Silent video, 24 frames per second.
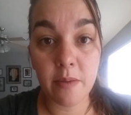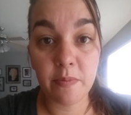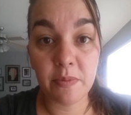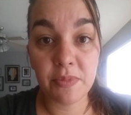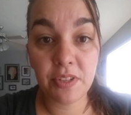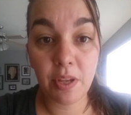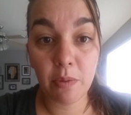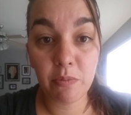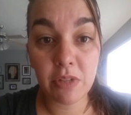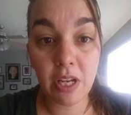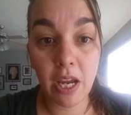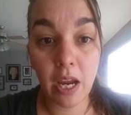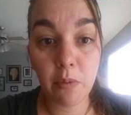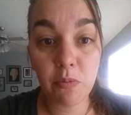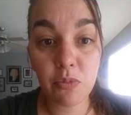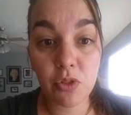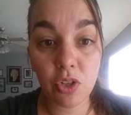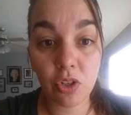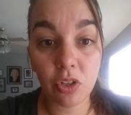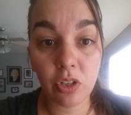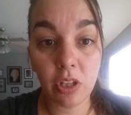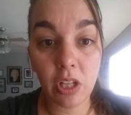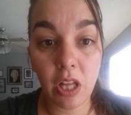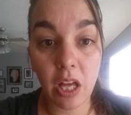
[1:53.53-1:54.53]
Sometimes
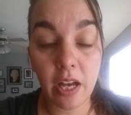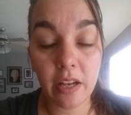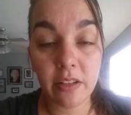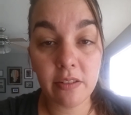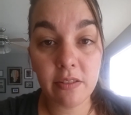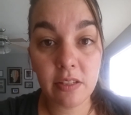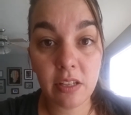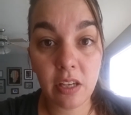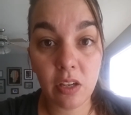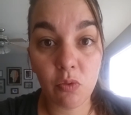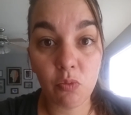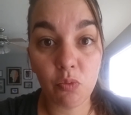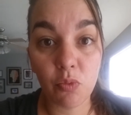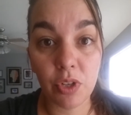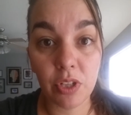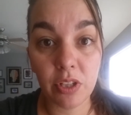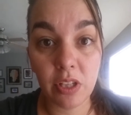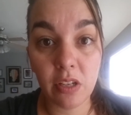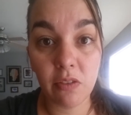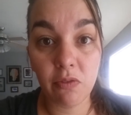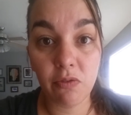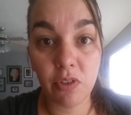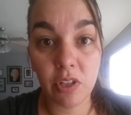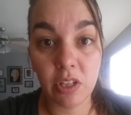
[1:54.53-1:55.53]
your claws can
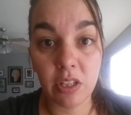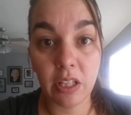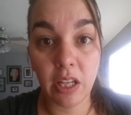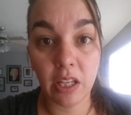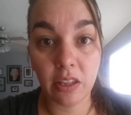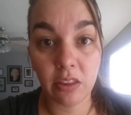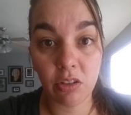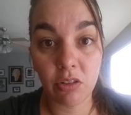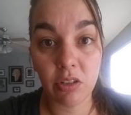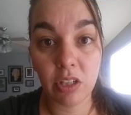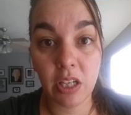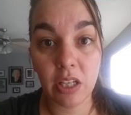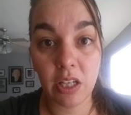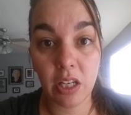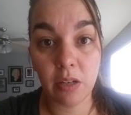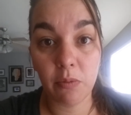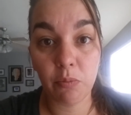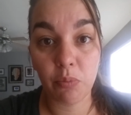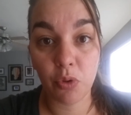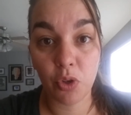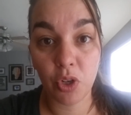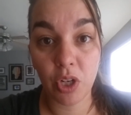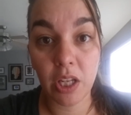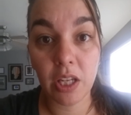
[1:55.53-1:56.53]
really feel like they're
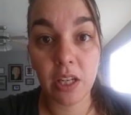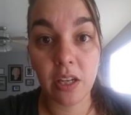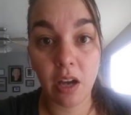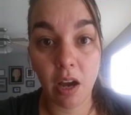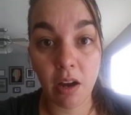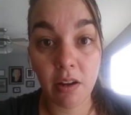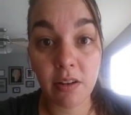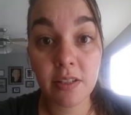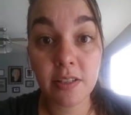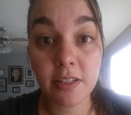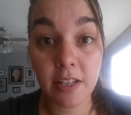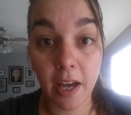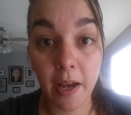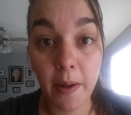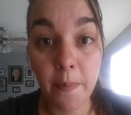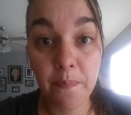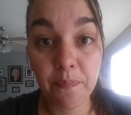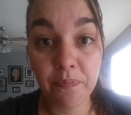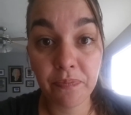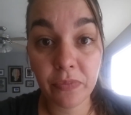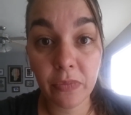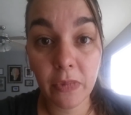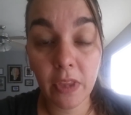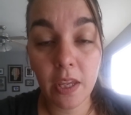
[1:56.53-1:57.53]
getting pretty gunked
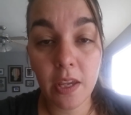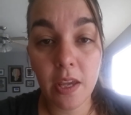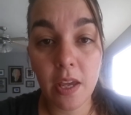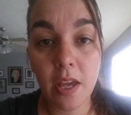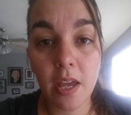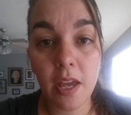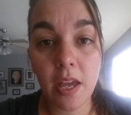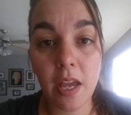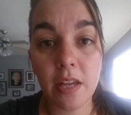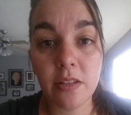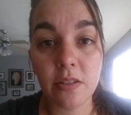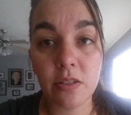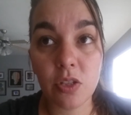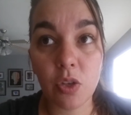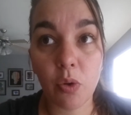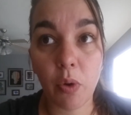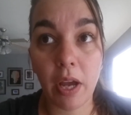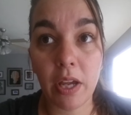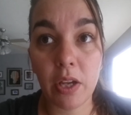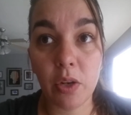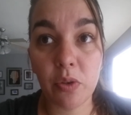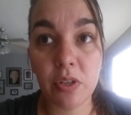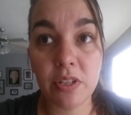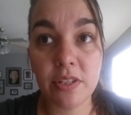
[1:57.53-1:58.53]
up. And so
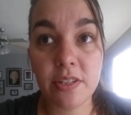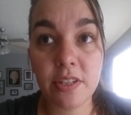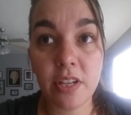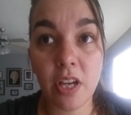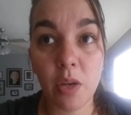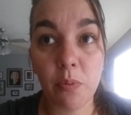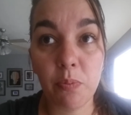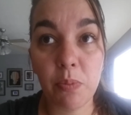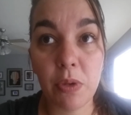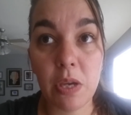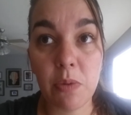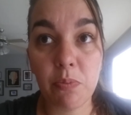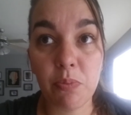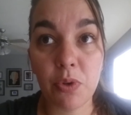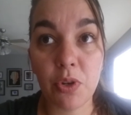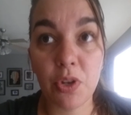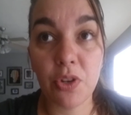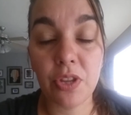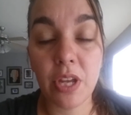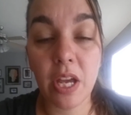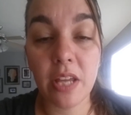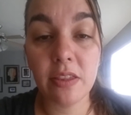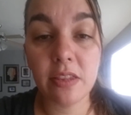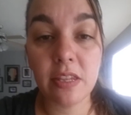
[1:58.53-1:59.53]
I always tell
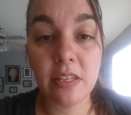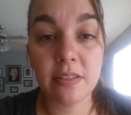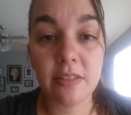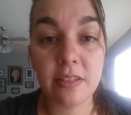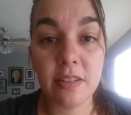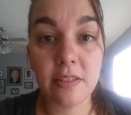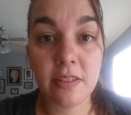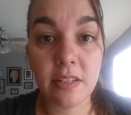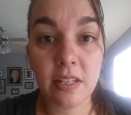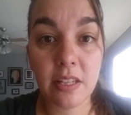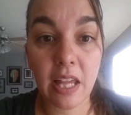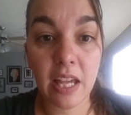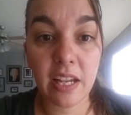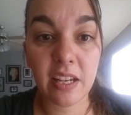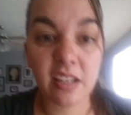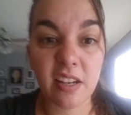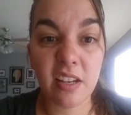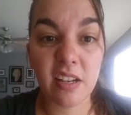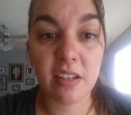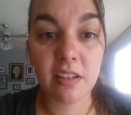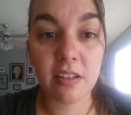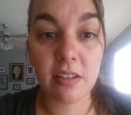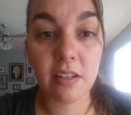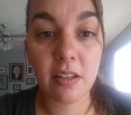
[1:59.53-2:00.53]
people that this is like
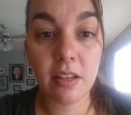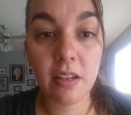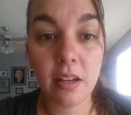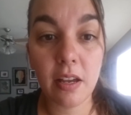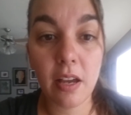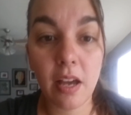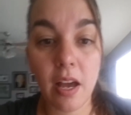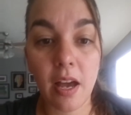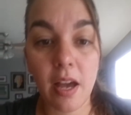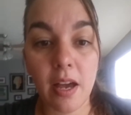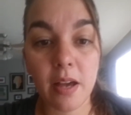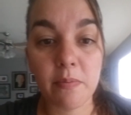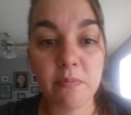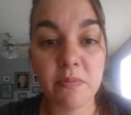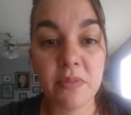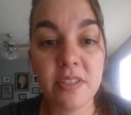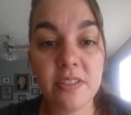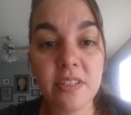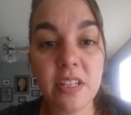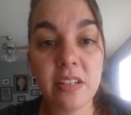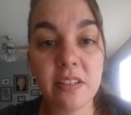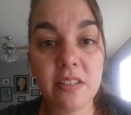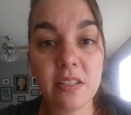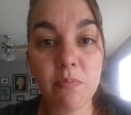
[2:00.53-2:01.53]
a
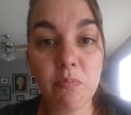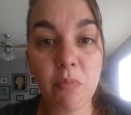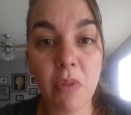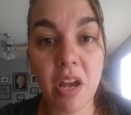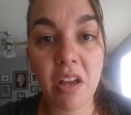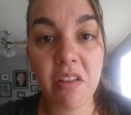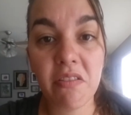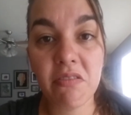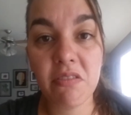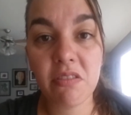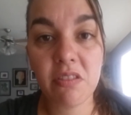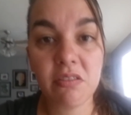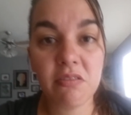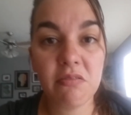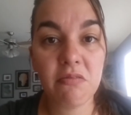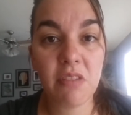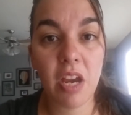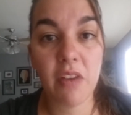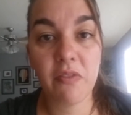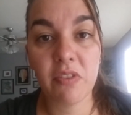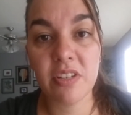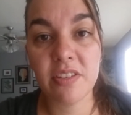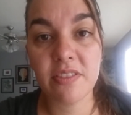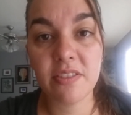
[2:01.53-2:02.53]
6 month,
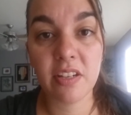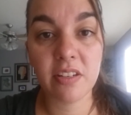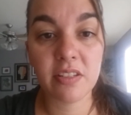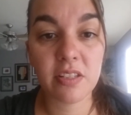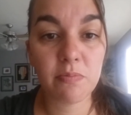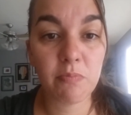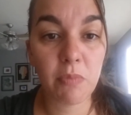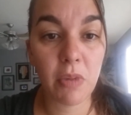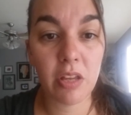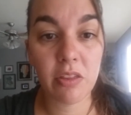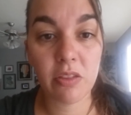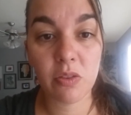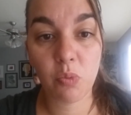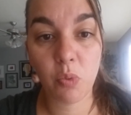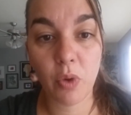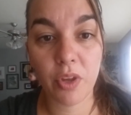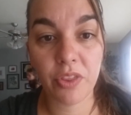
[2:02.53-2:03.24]
every 6 month,